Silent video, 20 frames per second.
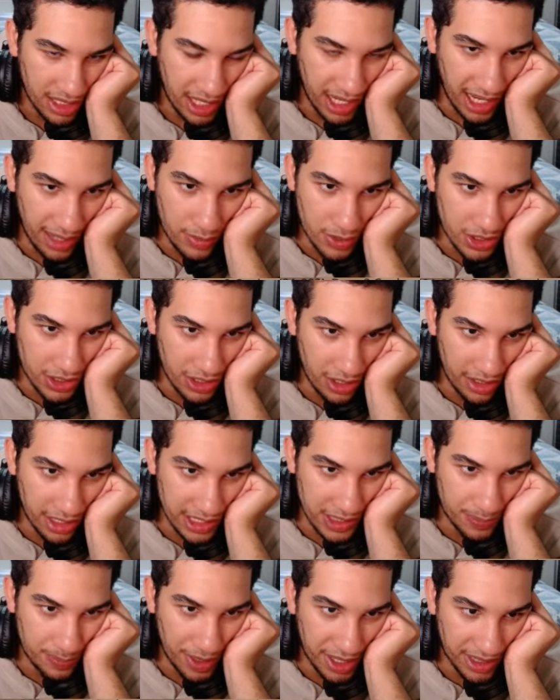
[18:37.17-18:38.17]
I was not
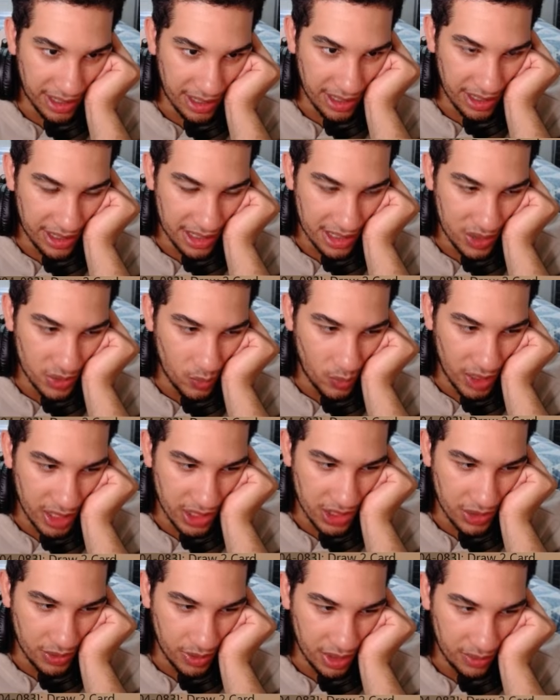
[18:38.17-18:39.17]
expecting this
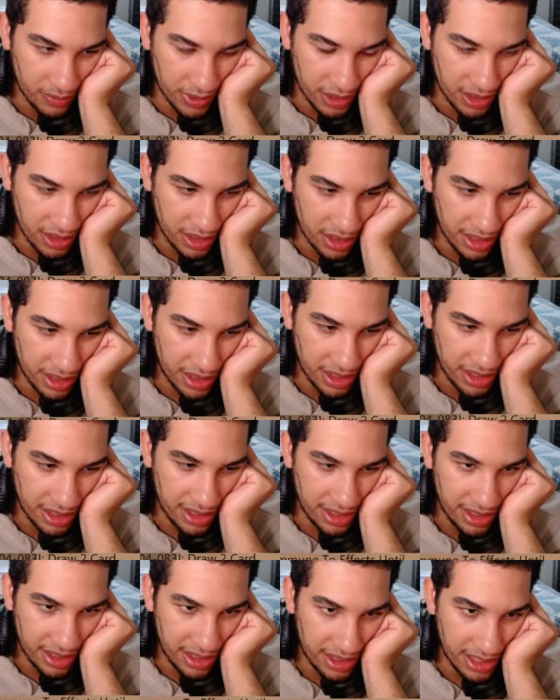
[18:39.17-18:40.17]
whatsoever.
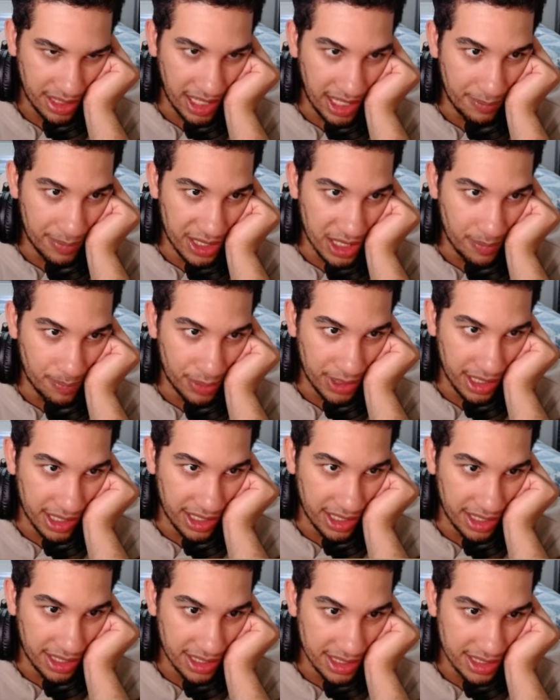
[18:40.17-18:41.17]
I'll be completely
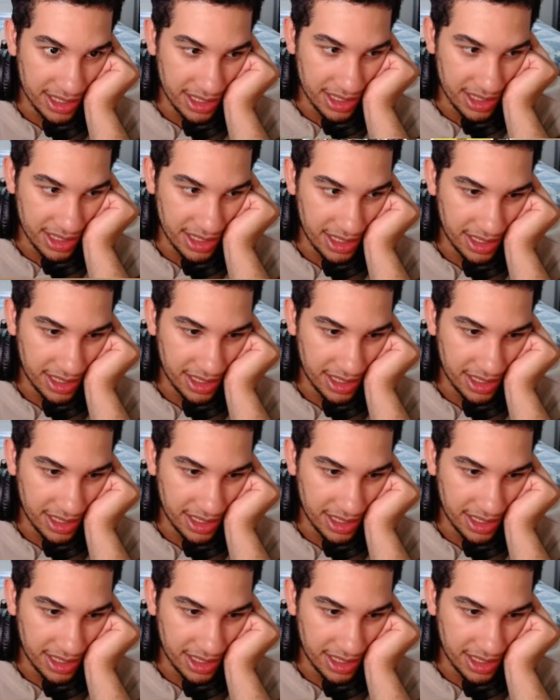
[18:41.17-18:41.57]
honest.